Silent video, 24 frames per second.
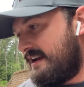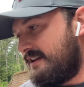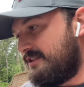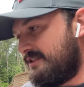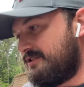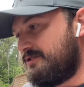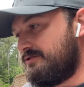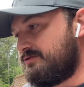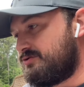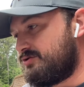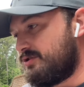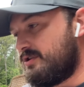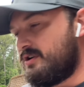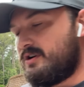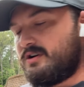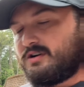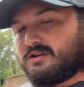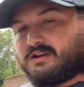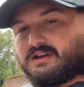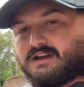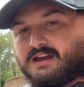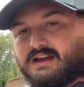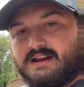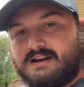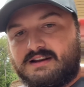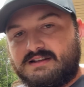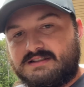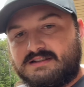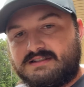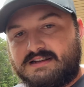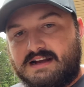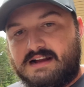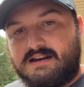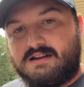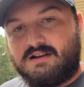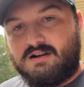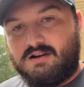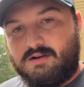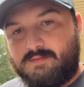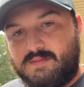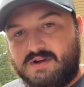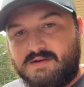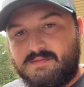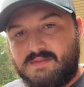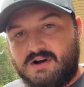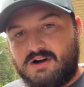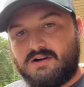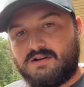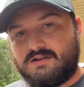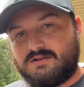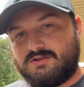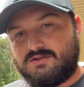a new truck, and it's kind of going to be my hunting